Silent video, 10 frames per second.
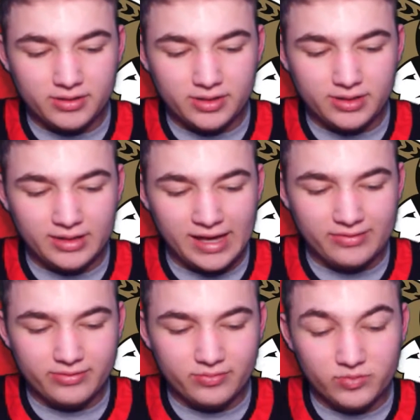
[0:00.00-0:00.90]
in the net
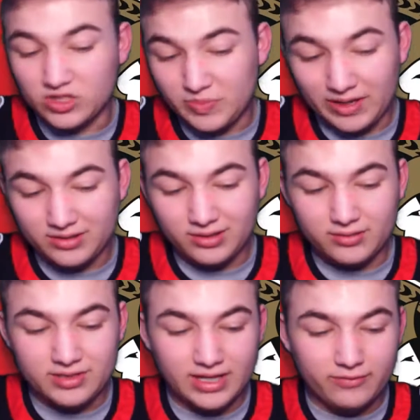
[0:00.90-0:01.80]
expected
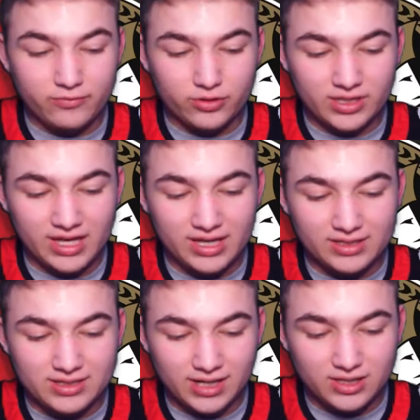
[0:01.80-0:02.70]
tonight for the
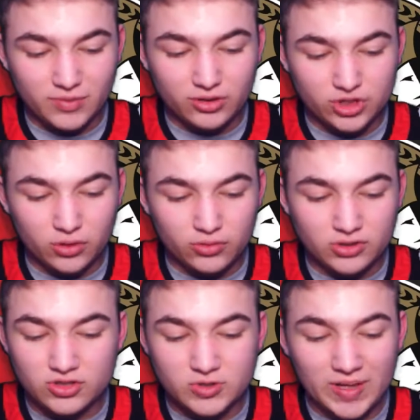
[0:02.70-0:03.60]
Kings, as Martin Jones
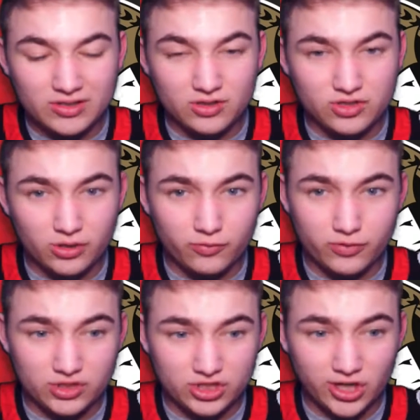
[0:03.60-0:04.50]
is expected to start for
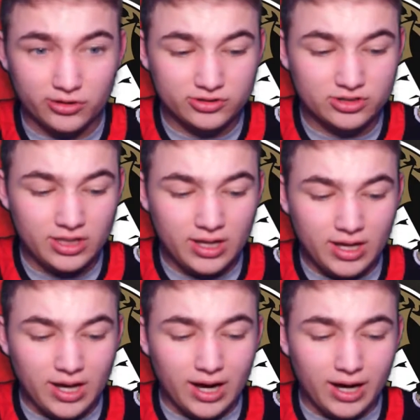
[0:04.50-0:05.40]
the Sharks.
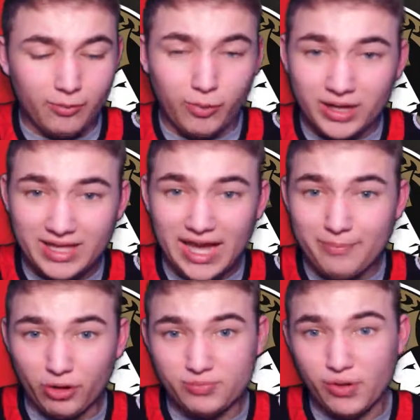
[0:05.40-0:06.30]
One game
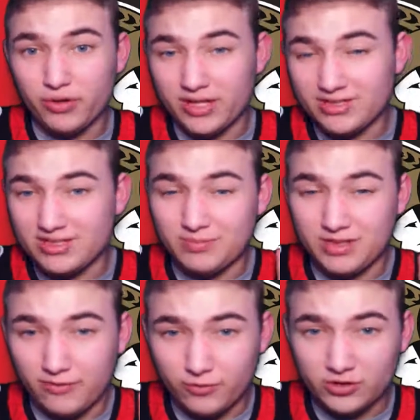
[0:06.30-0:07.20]
postponed, and it's
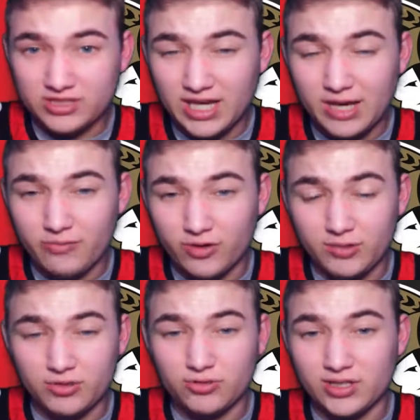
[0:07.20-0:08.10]
been the first game, for
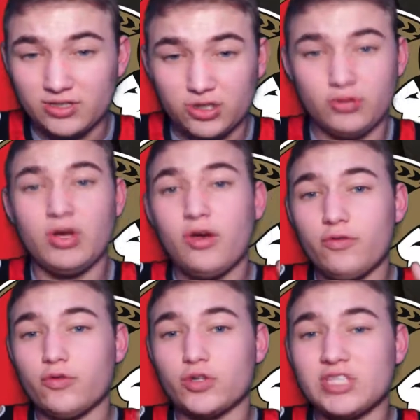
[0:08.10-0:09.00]
anyone who doesn't know,
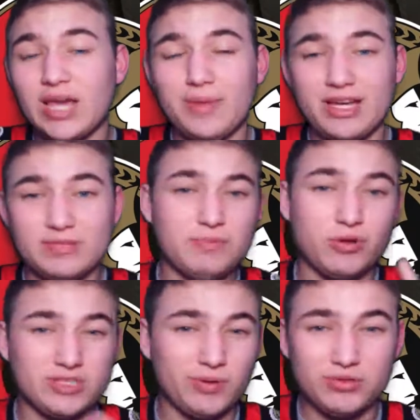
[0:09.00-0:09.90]
first game that has been
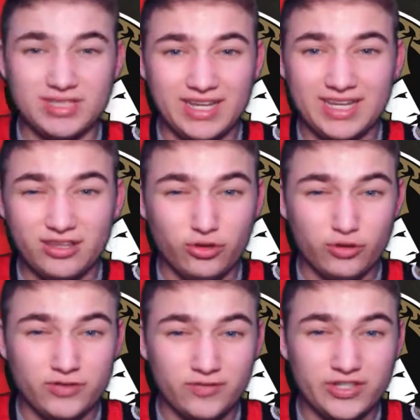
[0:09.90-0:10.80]
postponed tonight in the
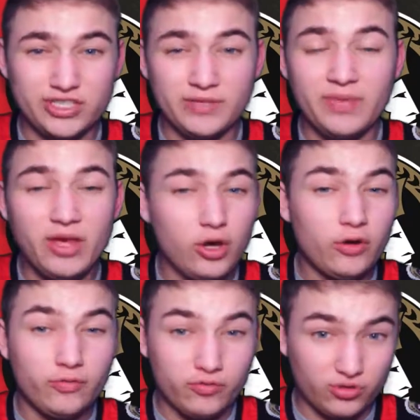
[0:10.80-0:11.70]
North Division
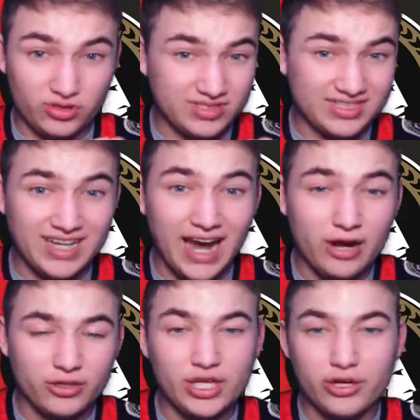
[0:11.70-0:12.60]
throughout the entire
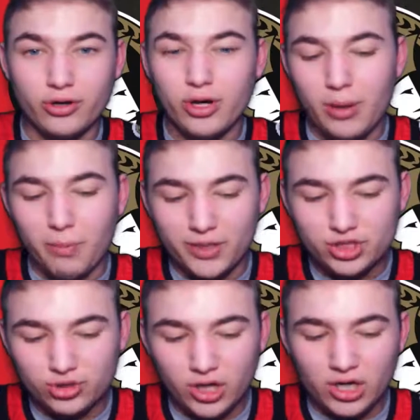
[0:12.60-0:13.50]
year.
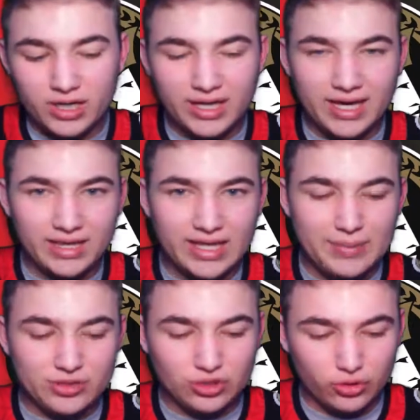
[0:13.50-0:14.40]
Montreal and the
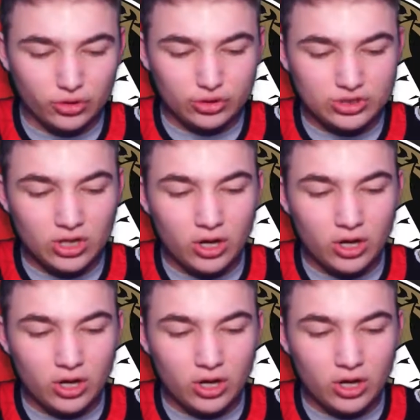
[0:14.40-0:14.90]
Edmonton Oilers,